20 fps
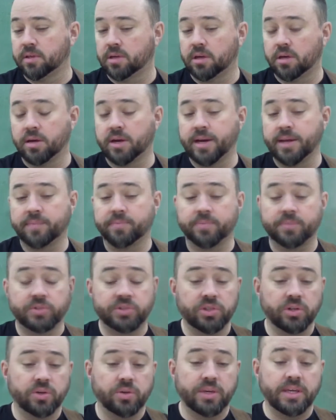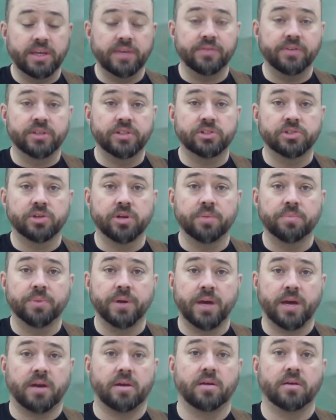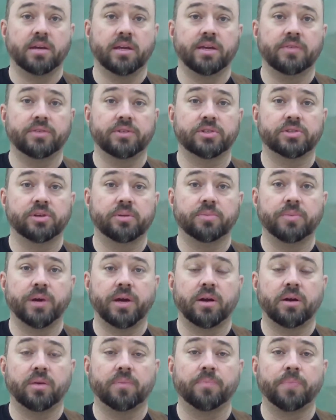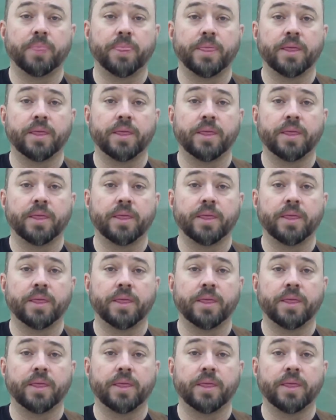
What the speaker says: Alright, so even strum pattern, even strum pattern.